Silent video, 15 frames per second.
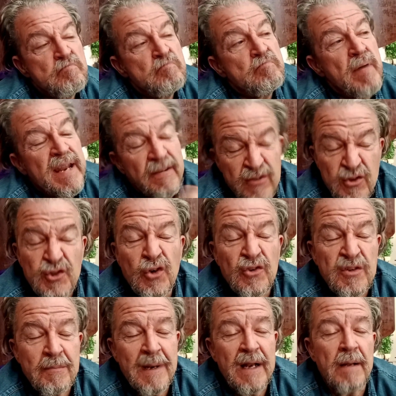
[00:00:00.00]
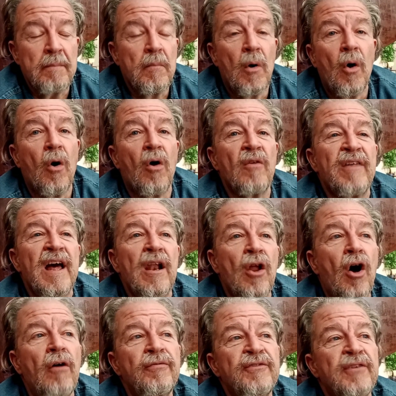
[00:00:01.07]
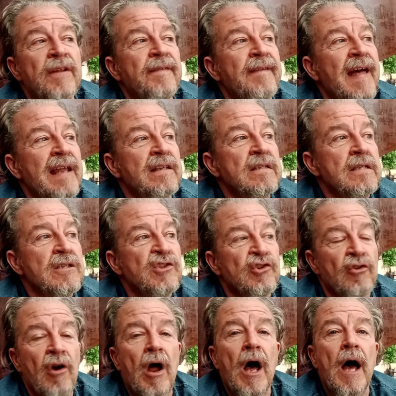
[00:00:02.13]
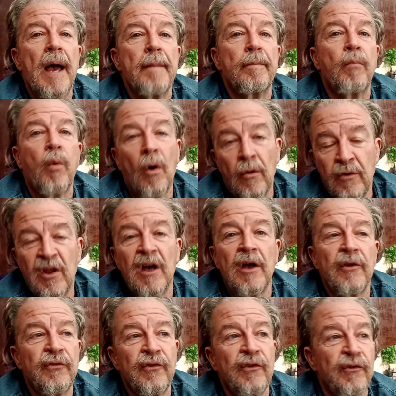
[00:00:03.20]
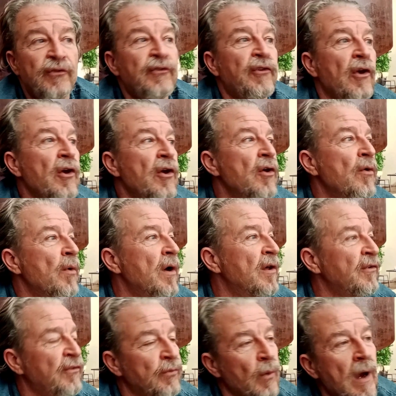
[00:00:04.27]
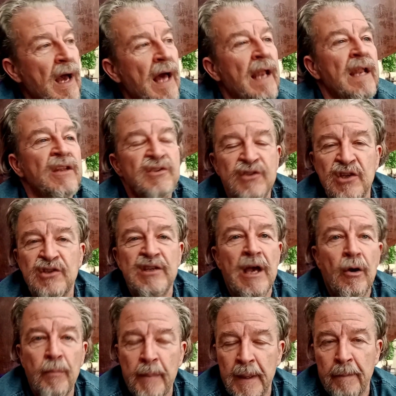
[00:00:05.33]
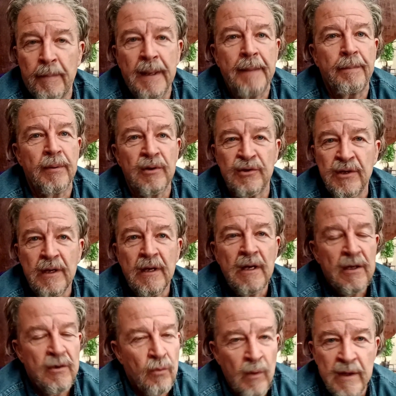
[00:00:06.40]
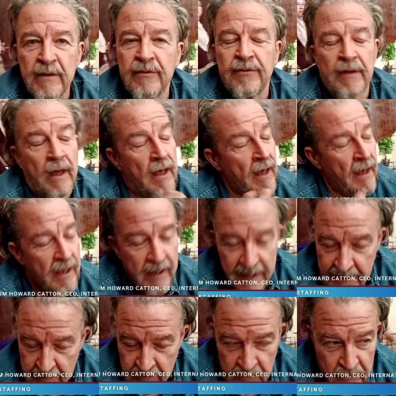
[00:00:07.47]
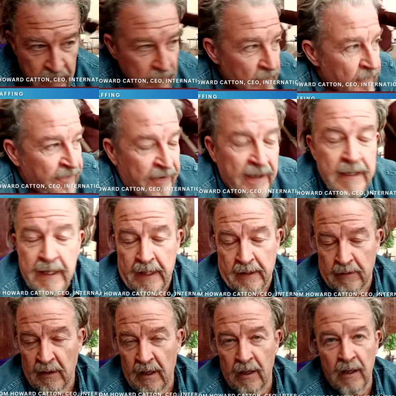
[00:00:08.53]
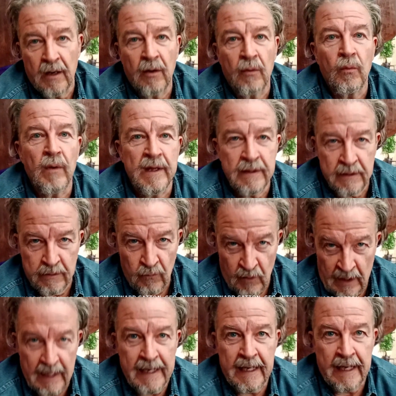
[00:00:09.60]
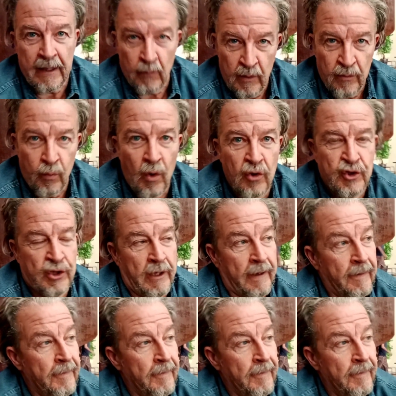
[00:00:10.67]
But if you talk to them a little more, they'll often then describe what nurses do as, well, it's just helping people with feeding, with cleaning, with washing.